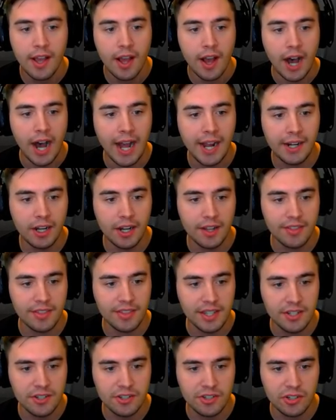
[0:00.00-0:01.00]
I got
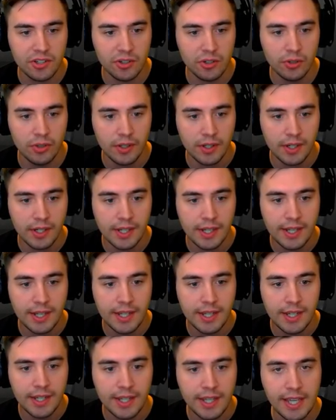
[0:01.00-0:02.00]
these 2
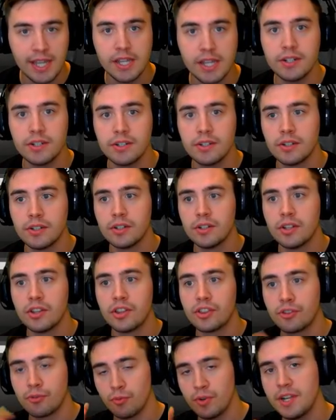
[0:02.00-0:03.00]
in
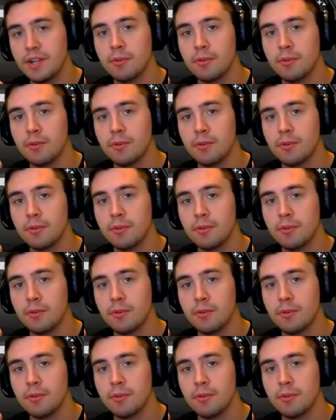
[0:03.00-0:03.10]
3